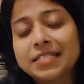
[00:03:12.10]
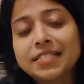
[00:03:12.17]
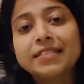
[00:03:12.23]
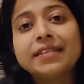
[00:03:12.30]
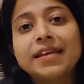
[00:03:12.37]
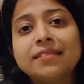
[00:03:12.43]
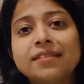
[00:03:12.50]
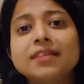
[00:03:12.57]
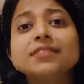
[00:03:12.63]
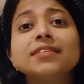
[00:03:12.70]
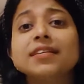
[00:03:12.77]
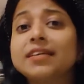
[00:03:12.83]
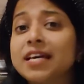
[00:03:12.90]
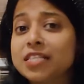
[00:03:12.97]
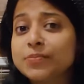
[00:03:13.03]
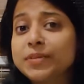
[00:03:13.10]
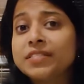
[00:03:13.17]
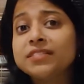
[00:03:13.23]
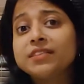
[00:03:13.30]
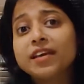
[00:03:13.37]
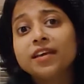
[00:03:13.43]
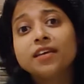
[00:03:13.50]
in Netherlands and he has been
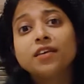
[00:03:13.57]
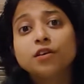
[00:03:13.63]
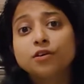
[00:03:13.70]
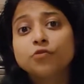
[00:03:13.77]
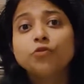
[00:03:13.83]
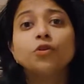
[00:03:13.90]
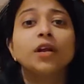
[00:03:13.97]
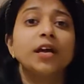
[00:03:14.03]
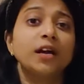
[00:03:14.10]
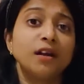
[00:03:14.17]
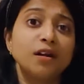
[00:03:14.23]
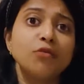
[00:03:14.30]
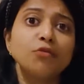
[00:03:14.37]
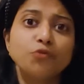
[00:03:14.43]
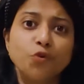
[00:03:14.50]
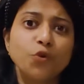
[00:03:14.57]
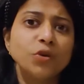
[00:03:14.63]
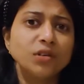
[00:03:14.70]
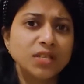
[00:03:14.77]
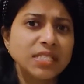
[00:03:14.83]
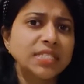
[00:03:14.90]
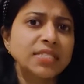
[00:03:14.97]
staying here for like around 4
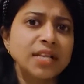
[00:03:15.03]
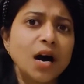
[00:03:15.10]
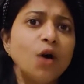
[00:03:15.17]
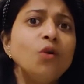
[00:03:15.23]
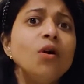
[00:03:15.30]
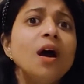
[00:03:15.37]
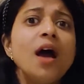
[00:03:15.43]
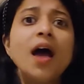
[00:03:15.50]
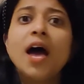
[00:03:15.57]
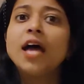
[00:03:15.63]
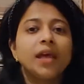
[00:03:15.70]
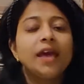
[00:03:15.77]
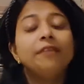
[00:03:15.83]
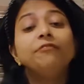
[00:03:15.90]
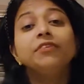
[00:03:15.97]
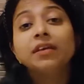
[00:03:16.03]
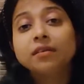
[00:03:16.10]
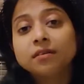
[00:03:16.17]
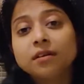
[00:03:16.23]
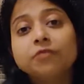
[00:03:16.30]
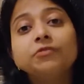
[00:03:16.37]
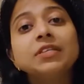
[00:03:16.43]
years now. And every
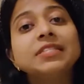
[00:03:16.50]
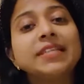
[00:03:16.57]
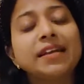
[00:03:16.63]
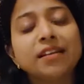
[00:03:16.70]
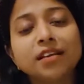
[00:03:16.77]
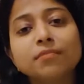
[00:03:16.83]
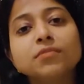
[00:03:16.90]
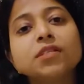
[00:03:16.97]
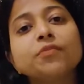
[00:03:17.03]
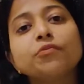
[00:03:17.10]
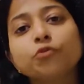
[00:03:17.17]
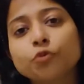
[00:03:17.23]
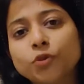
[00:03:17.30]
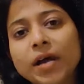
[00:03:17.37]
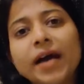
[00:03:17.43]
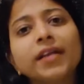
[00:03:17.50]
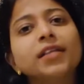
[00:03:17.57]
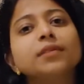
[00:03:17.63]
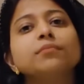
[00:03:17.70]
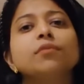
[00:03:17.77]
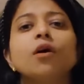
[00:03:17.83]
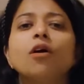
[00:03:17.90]
year we send him some food
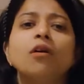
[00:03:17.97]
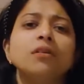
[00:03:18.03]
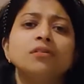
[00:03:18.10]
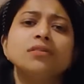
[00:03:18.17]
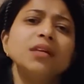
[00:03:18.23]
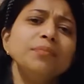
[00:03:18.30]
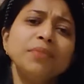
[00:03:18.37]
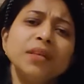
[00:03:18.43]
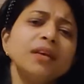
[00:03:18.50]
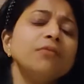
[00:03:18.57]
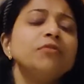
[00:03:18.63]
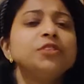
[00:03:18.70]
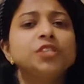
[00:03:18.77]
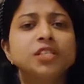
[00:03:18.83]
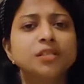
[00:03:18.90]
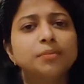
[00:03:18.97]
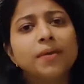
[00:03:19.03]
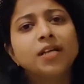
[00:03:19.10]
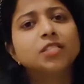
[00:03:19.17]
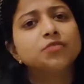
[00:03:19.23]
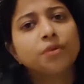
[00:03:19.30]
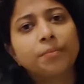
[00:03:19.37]
item or something which he
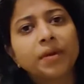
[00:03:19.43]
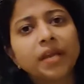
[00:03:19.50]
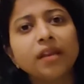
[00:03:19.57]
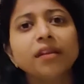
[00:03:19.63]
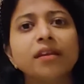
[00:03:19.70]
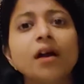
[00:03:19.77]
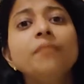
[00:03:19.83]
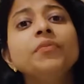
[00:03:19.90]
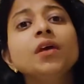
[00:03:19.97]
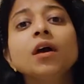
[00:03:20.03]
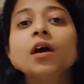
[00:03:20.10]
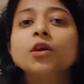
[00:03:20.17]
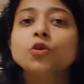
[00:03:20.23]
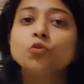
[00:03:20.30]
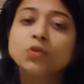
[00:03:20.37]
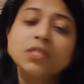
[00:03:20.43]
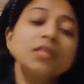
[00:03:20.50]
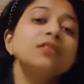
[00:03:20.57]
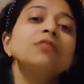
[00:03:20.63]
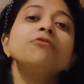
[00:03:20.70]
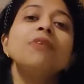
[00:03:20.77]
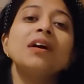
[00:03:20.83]
demands from India using
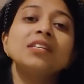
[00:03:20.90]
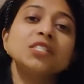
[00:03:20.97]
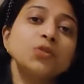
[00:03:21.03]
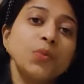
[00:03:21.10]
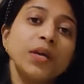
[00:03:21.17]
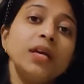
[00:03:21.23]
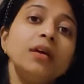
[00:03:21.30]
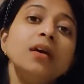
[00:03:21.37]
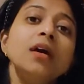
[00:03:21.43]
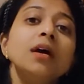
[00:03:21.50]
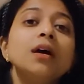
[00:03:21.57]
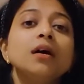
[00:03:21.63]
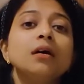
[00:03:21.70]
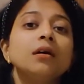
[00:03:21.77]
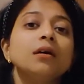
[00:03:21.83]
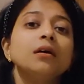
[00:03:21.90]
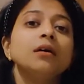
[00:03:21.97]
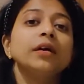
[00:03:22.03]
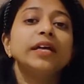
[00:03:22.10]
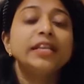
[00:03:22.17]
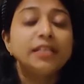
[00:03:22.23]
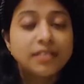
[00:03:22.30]
the Fastway
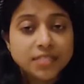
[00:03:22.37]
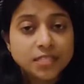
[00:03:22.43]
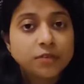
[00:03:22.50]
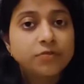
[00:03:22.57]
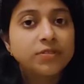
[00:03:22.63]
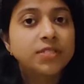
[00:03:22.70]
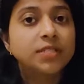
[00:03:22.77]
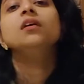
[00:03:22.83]
India services.